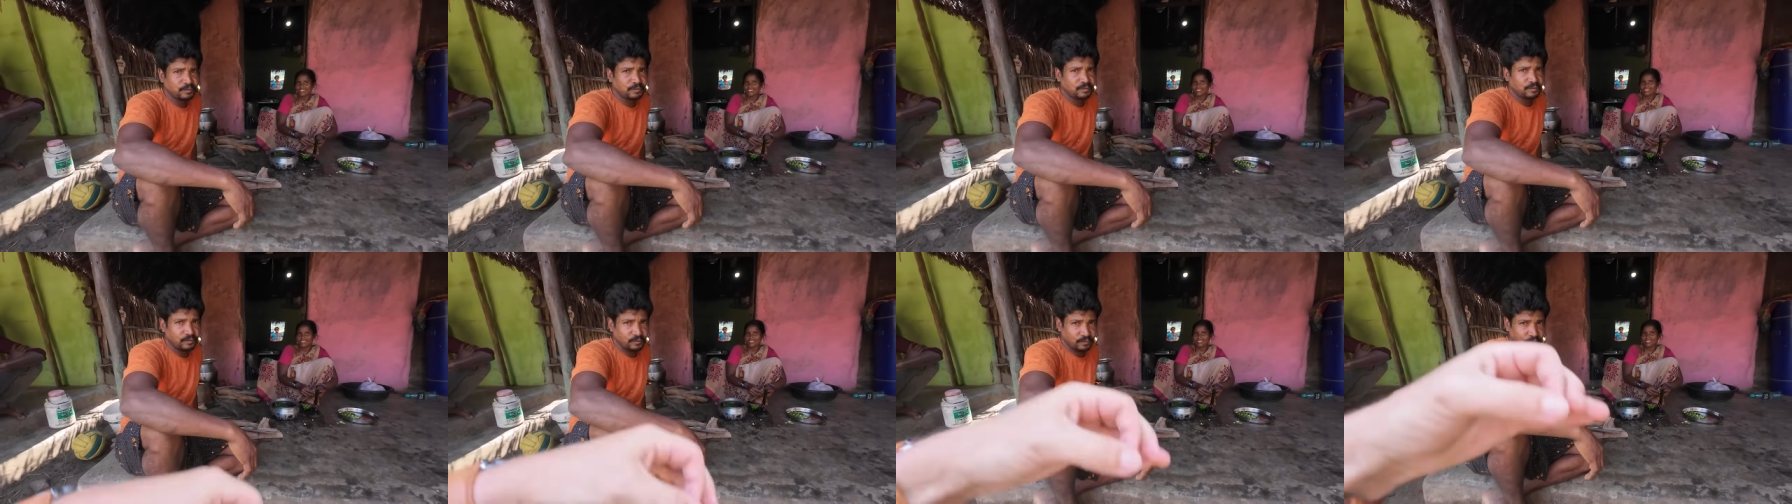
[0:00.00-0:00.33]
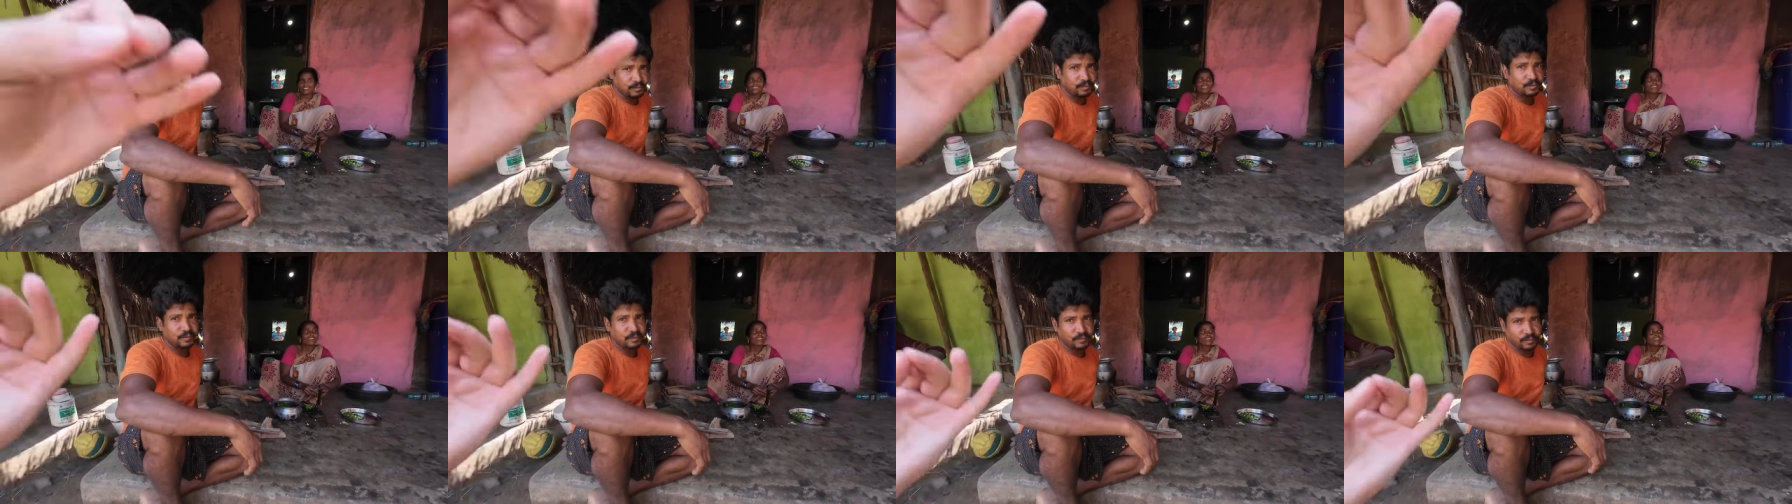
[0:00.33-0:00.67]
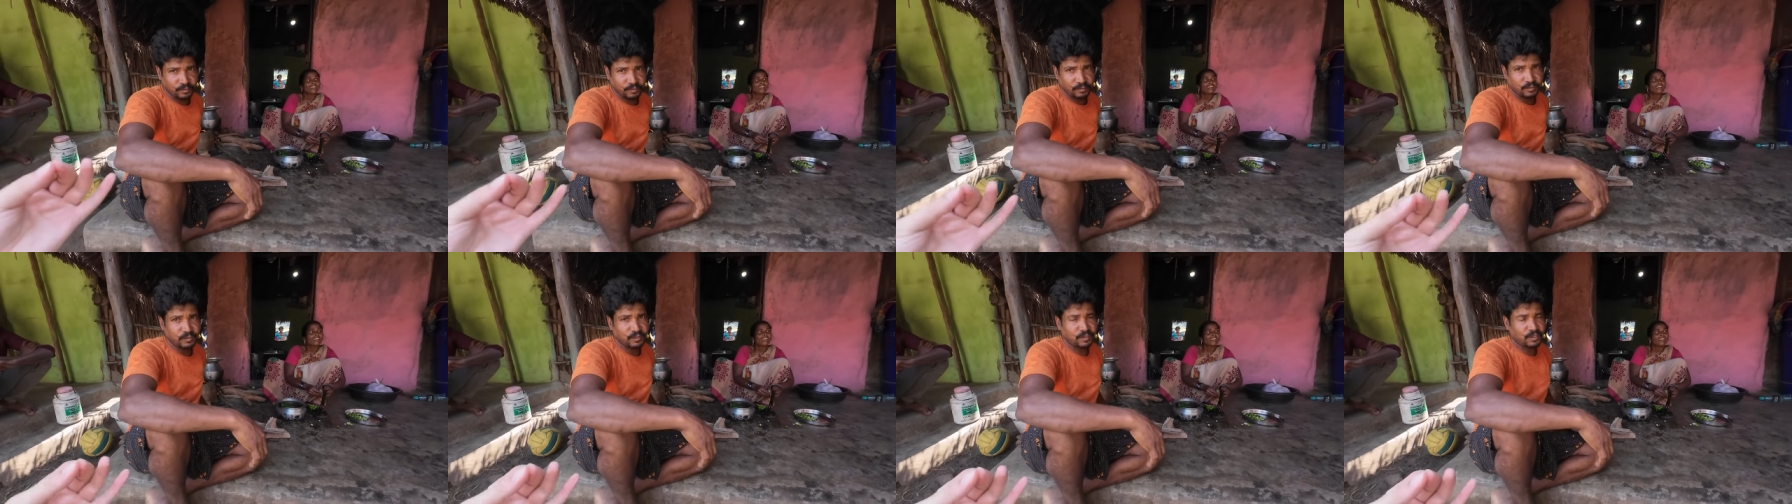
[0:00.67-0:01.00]
at
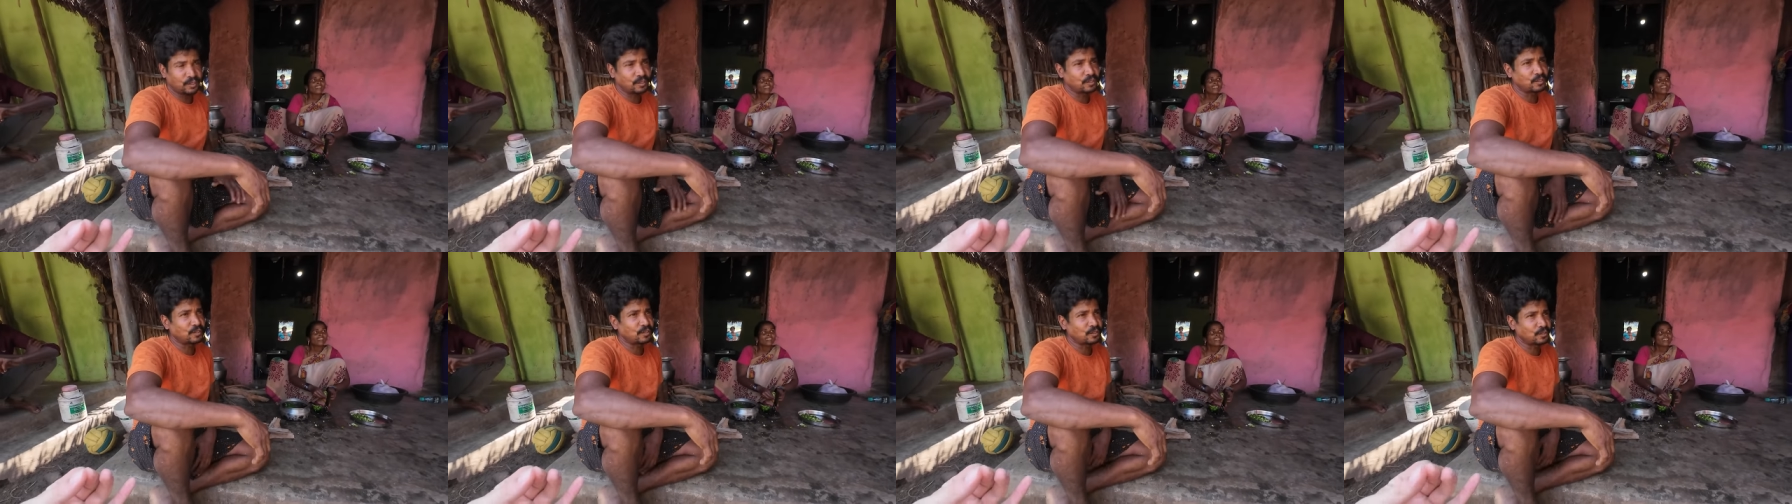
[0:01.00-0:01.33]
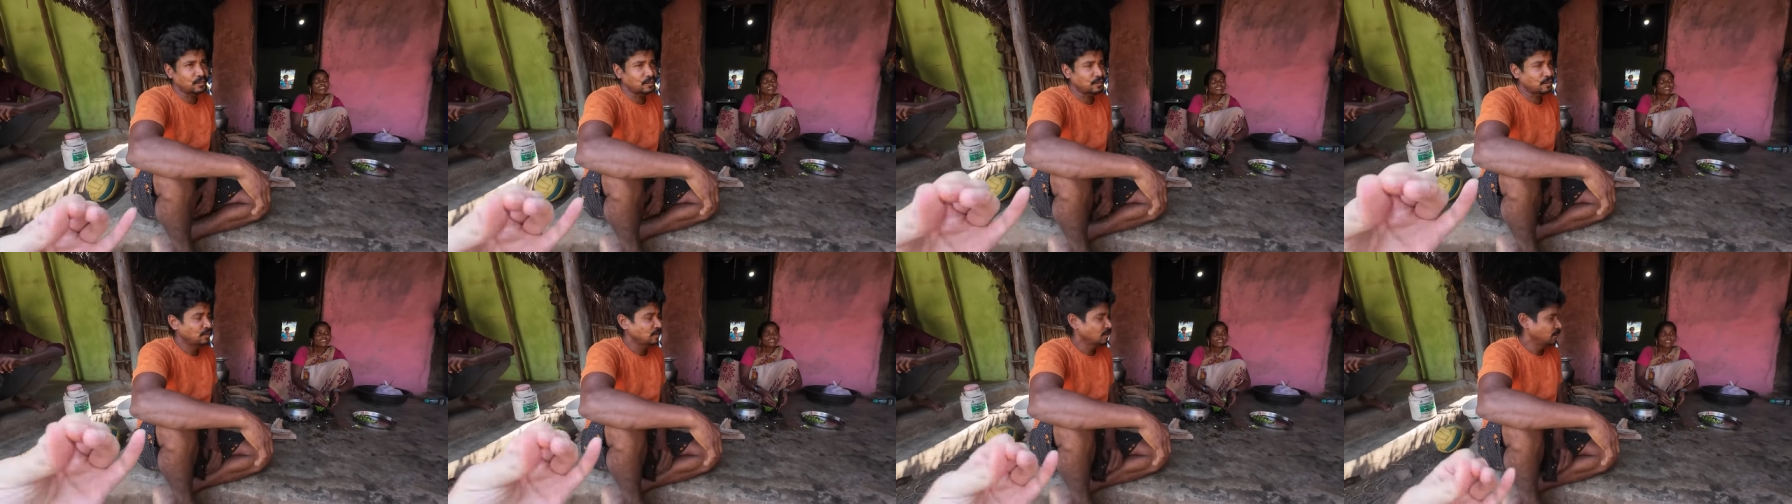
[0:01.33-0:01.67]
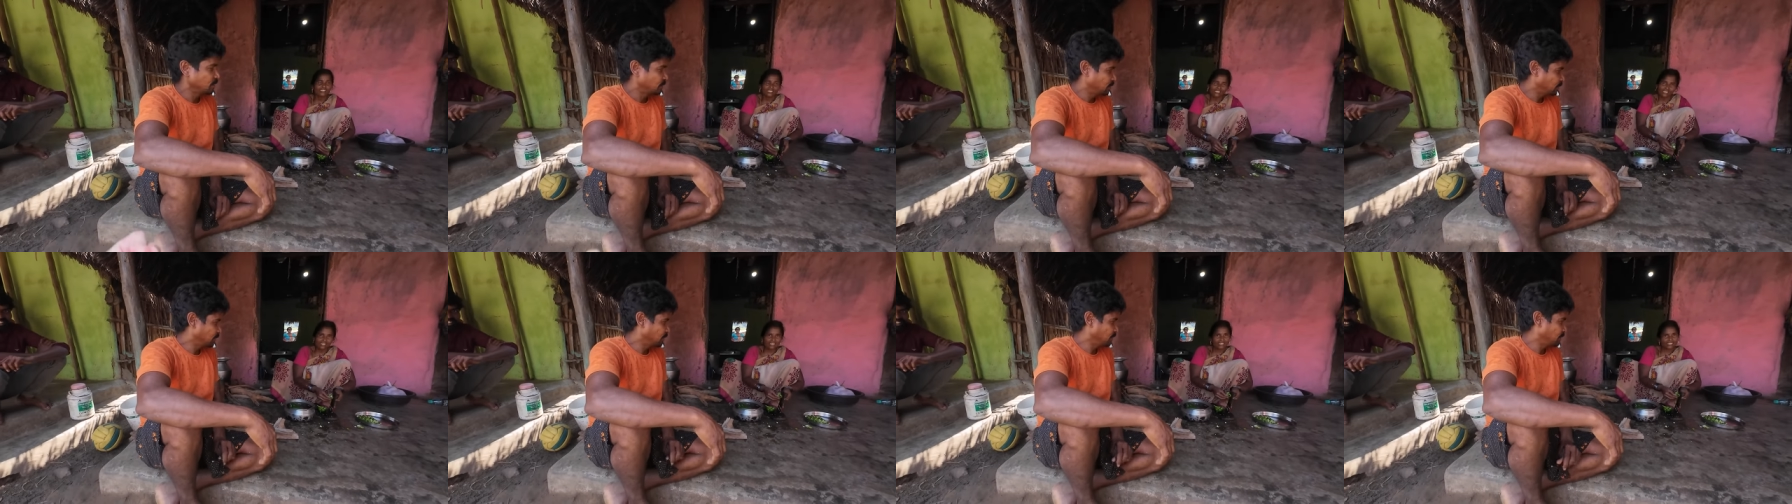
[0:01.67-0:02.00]
nine,
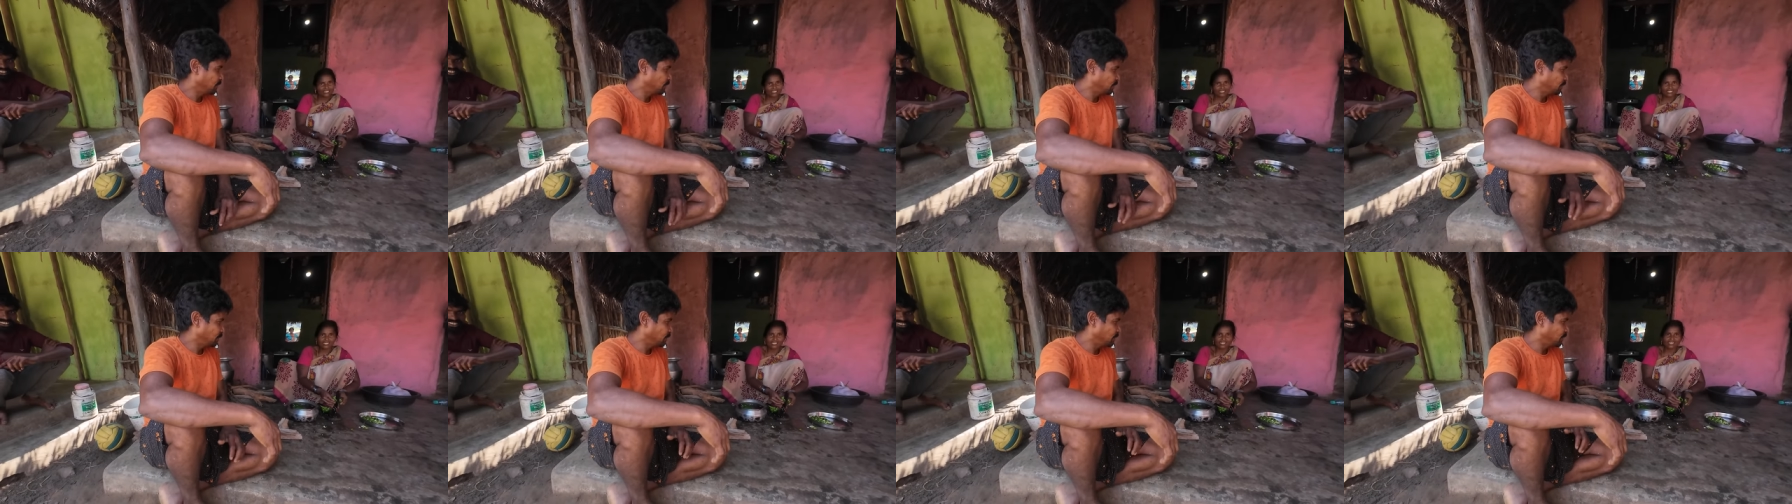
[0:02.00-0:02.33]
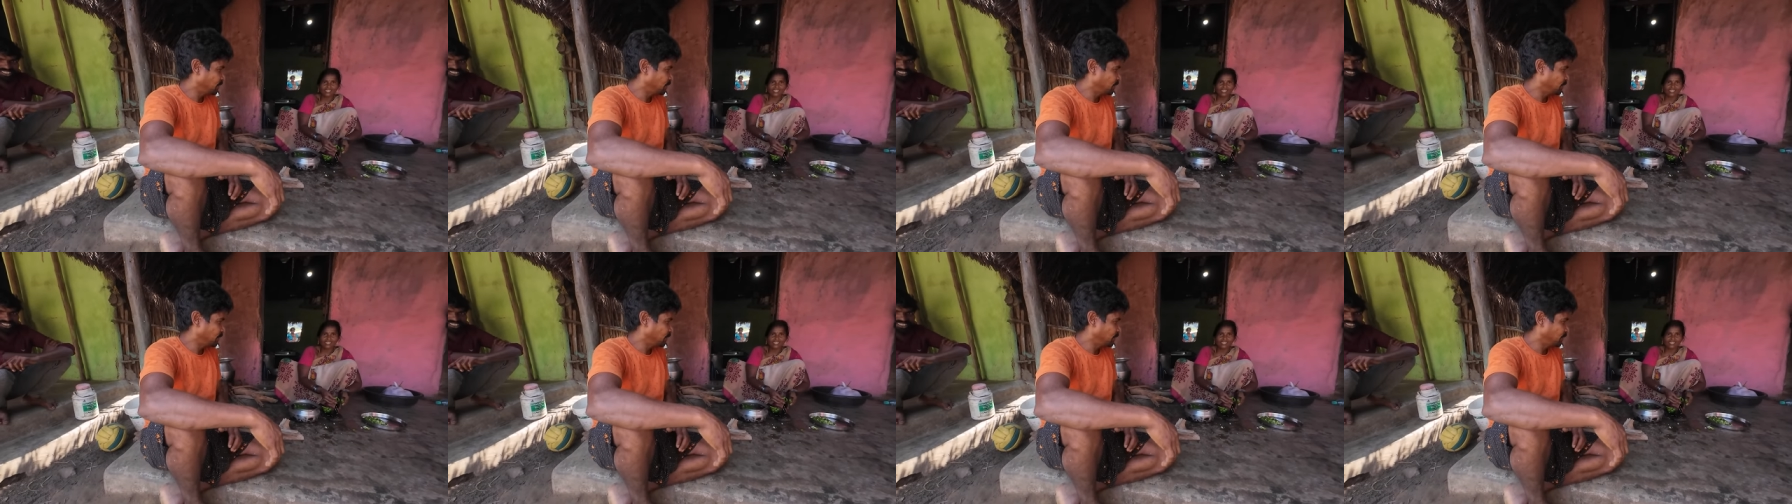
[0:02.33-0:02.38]
nine o'clock.